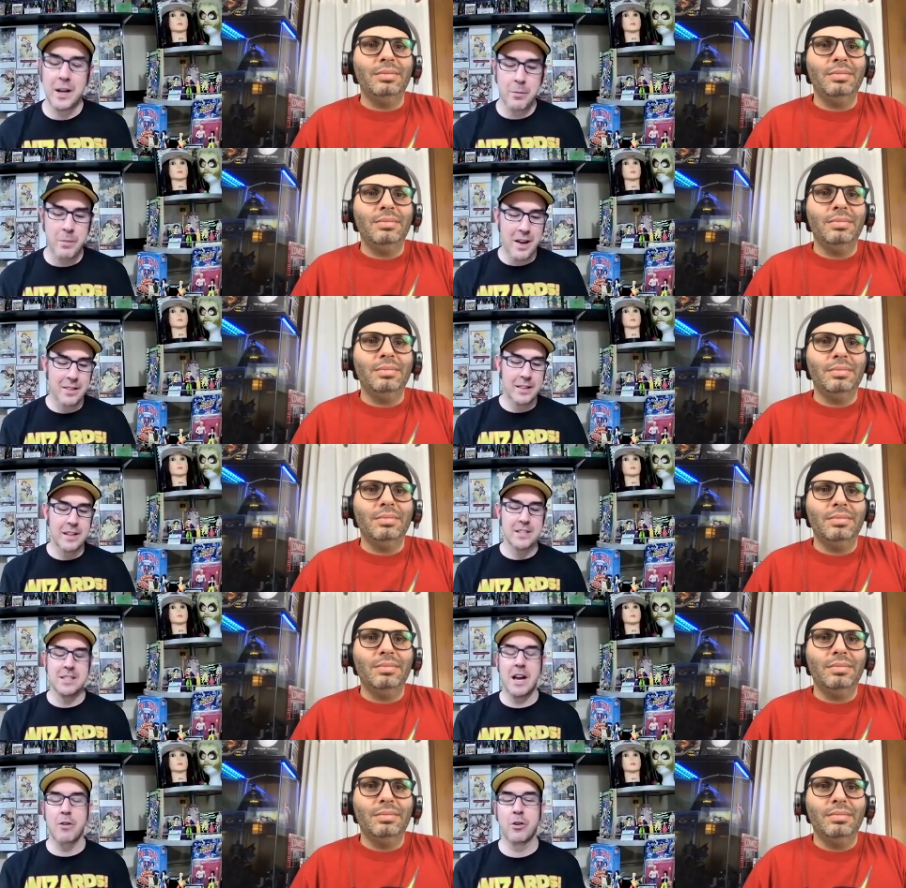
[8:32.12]
Speaker 1: about this,
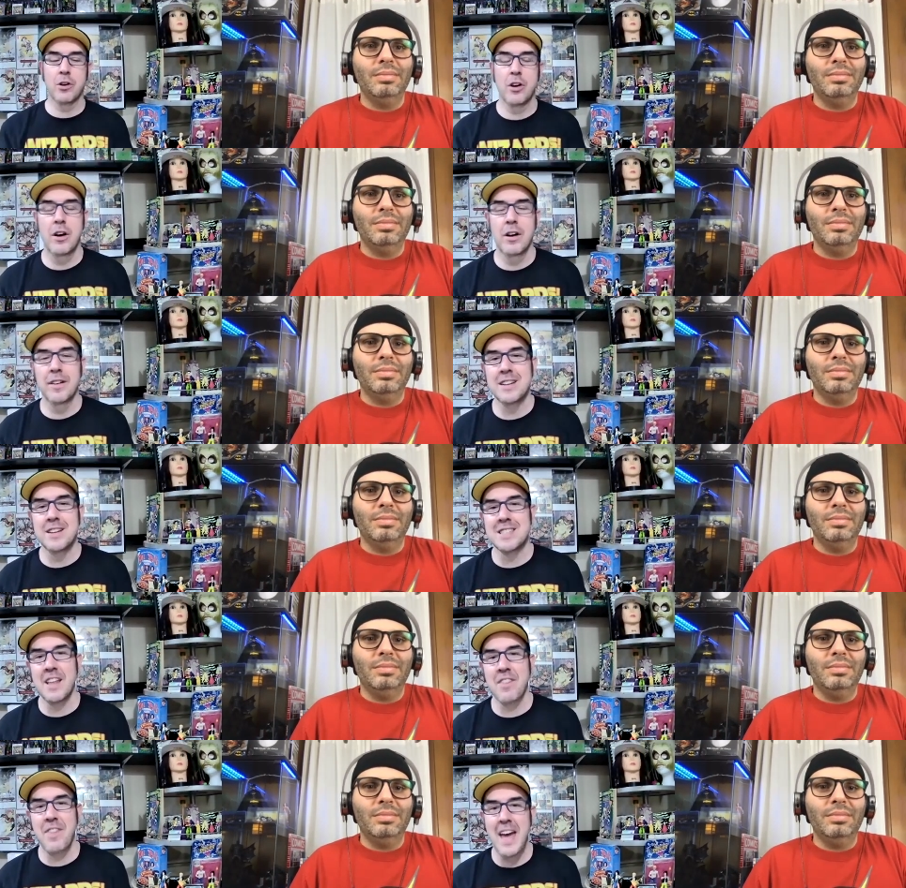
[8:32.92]
I recall, is
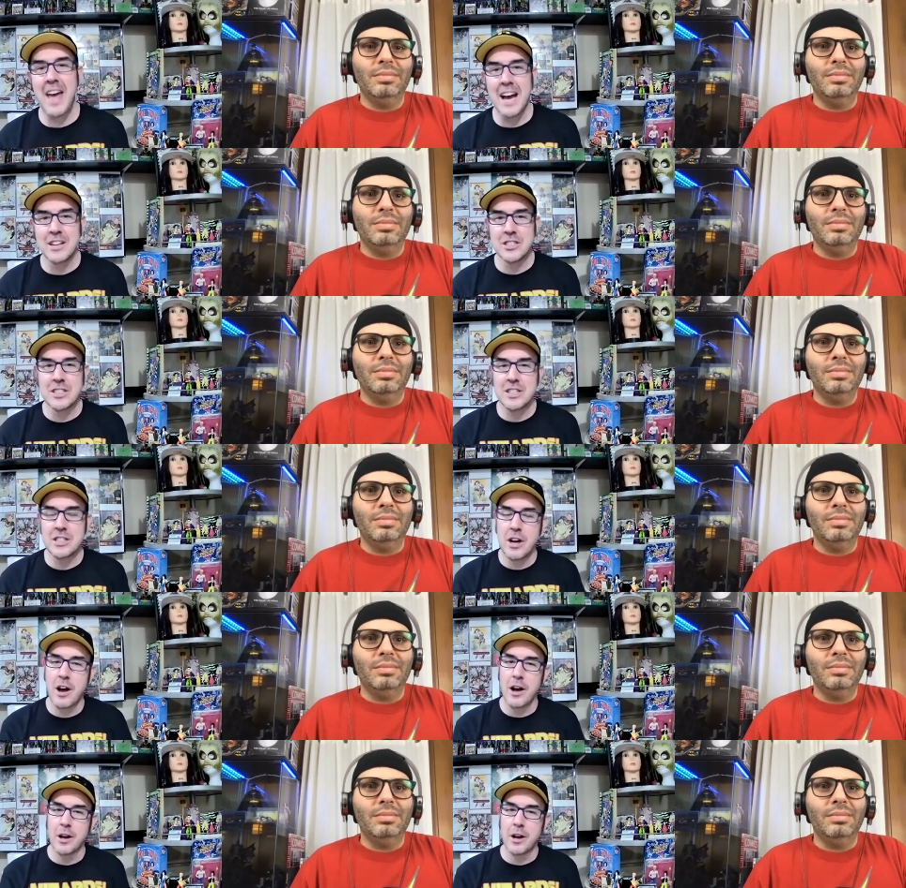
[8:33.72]
that they actually
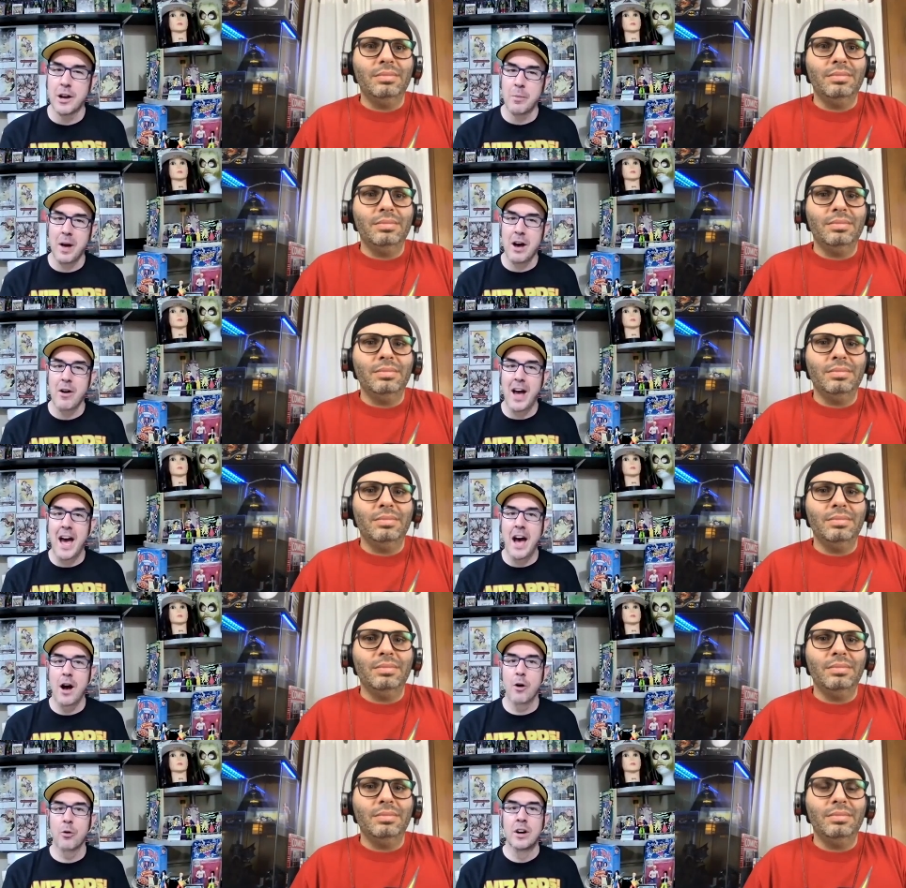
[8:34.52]
talk about
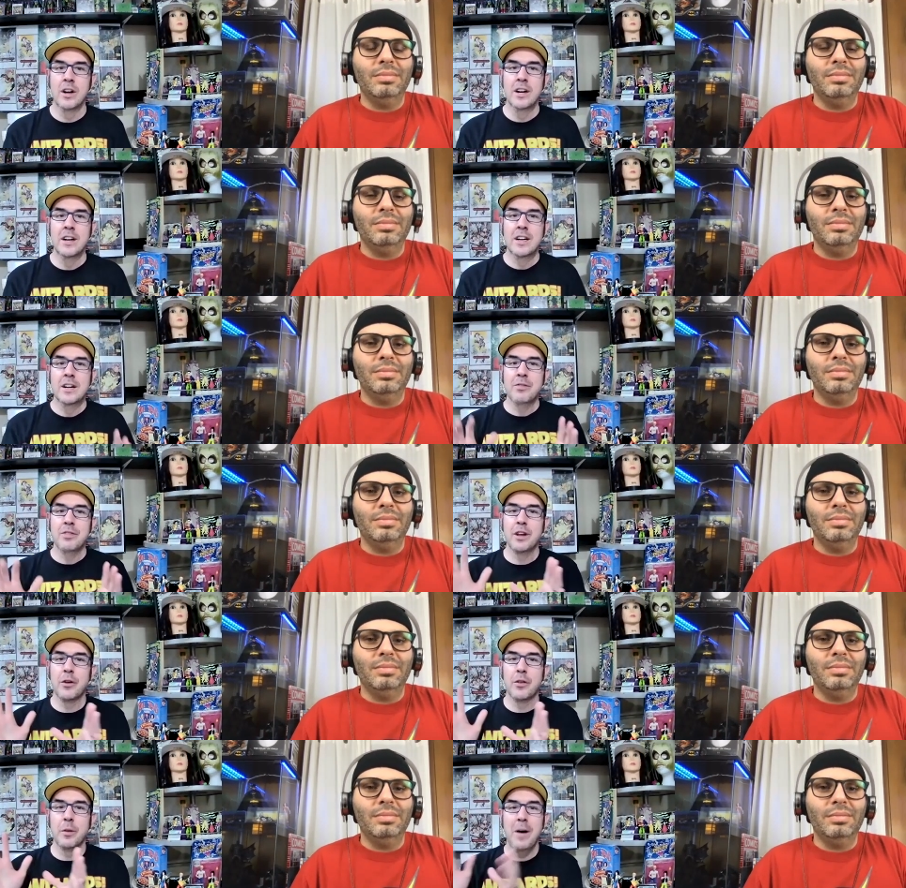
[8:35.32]
how,
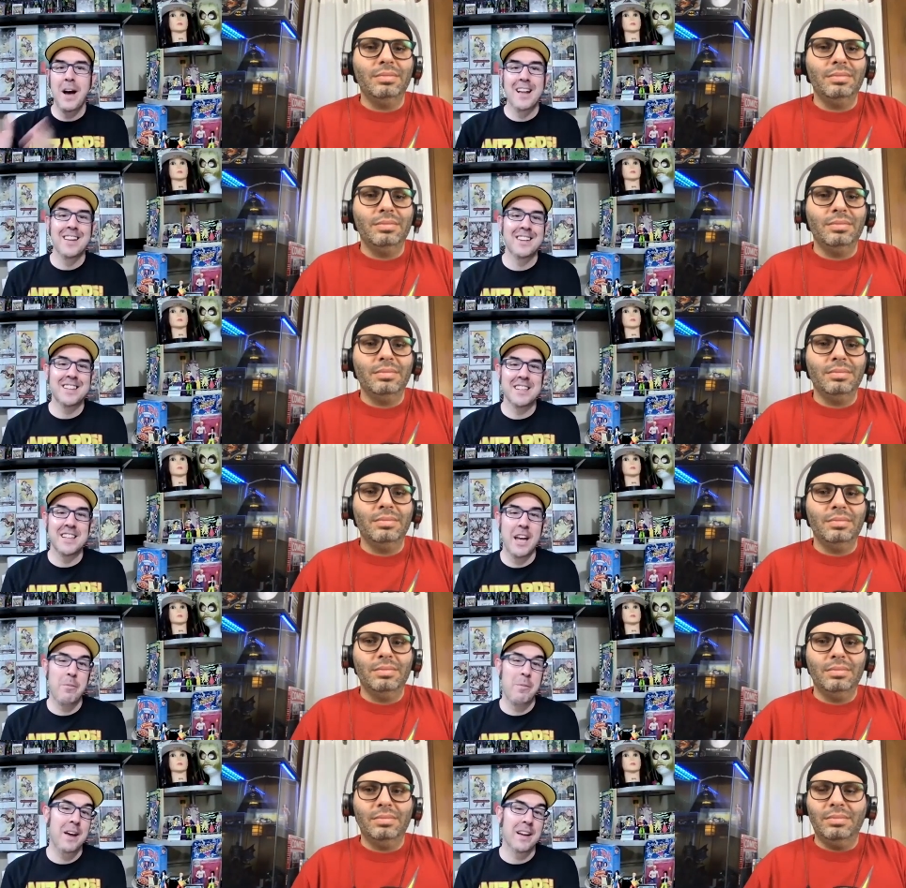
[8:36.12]
the pilot didn't get
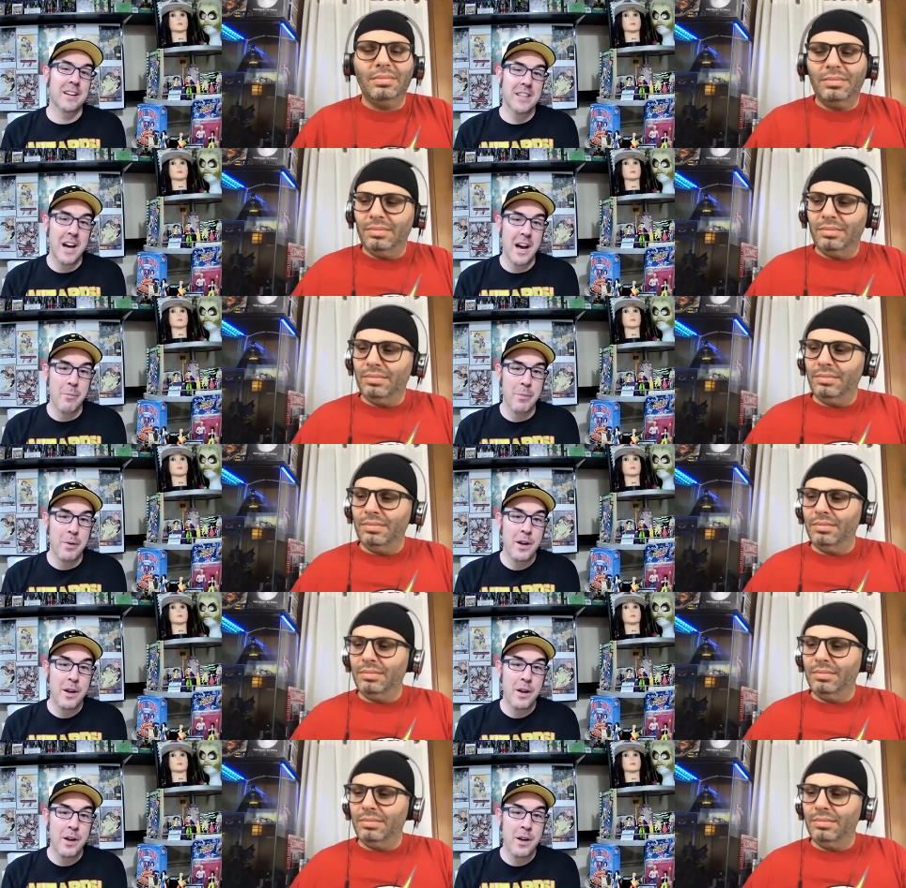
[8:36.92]
picked up.